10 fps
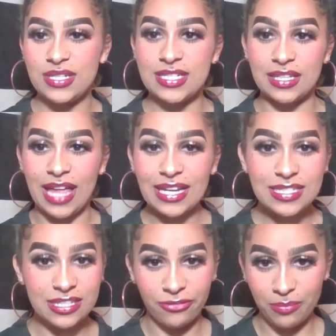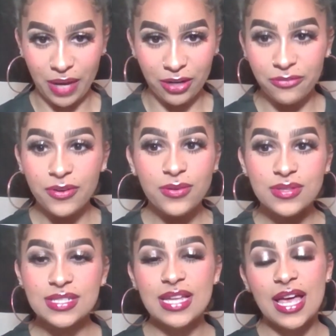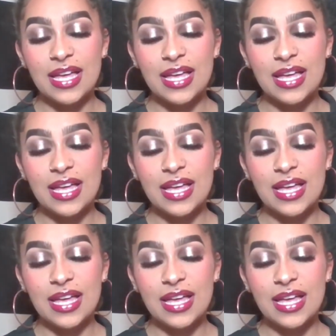select different microphones,